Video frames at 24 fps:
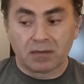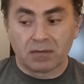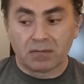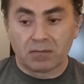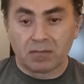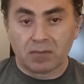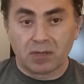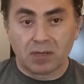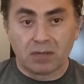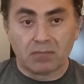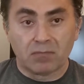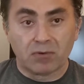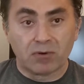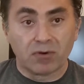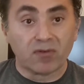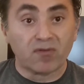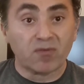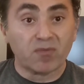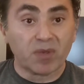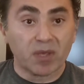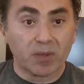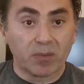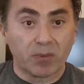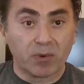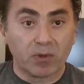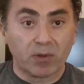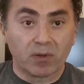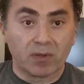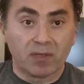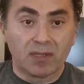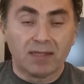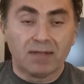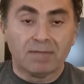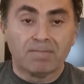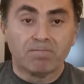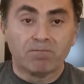number of people.
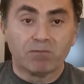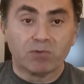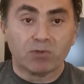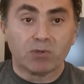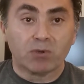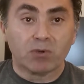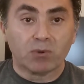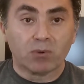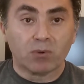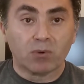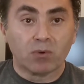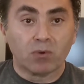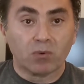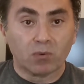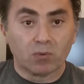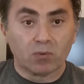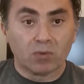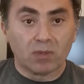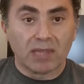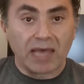So